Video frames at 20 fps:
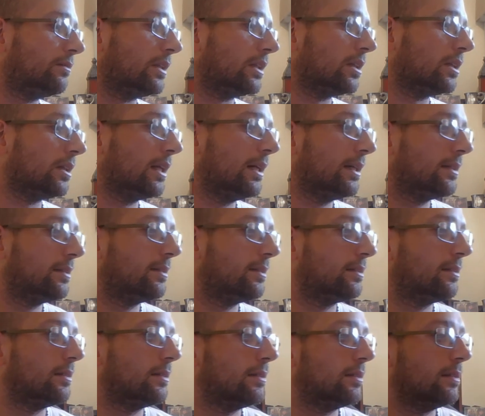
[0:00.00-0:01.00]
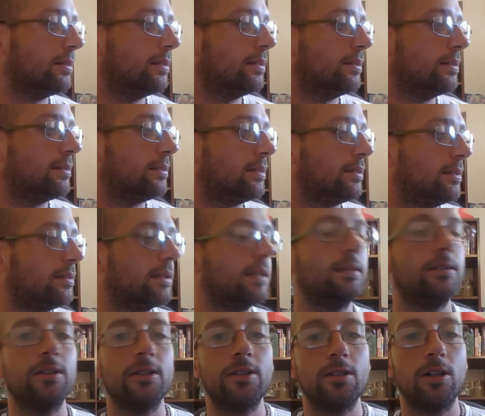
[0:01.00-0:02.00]
the last
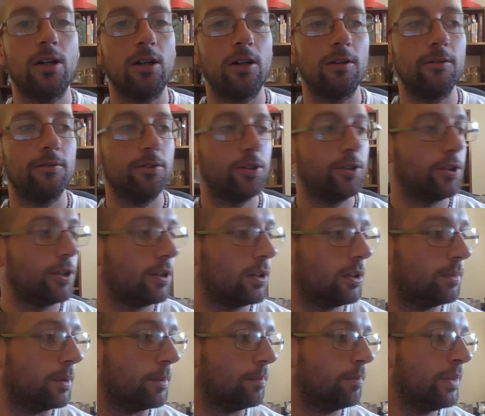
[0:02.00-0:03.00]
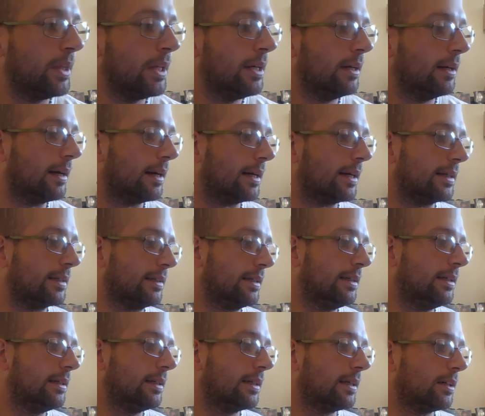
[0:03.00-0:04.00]
descendant of Solomon, and
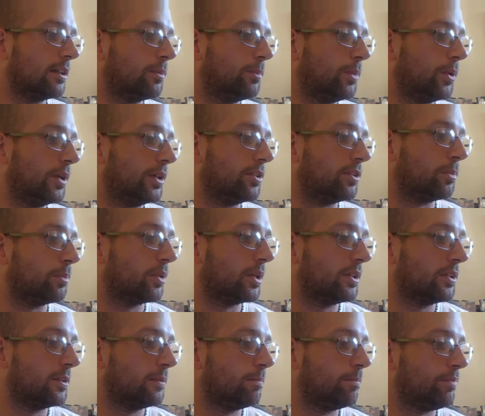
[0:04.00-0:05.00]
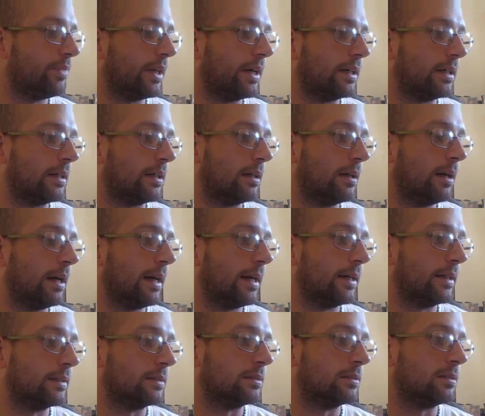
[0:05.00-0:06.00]
he gets put into prison
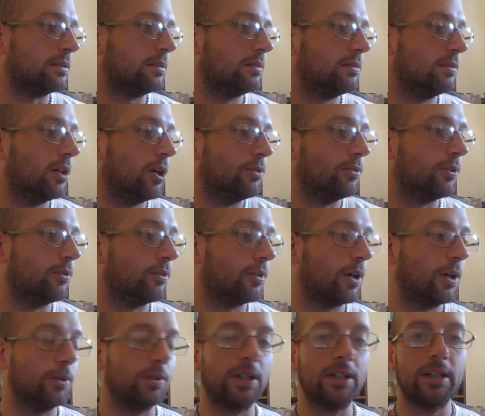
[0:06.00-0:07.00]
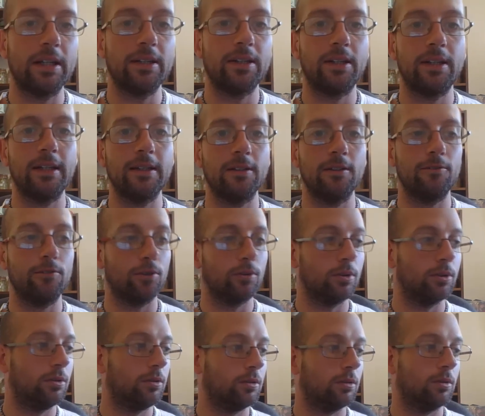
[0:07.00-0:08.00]
and overthrown, and that's the end of
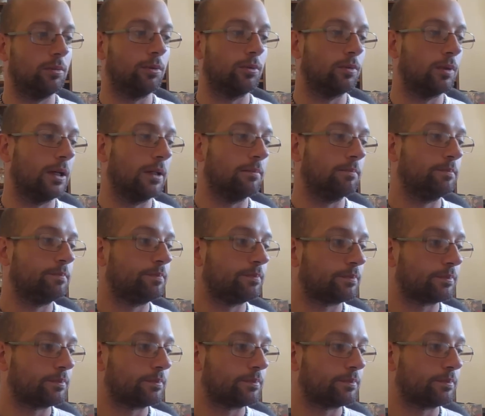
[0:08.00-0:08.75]
Jerusalem's reign.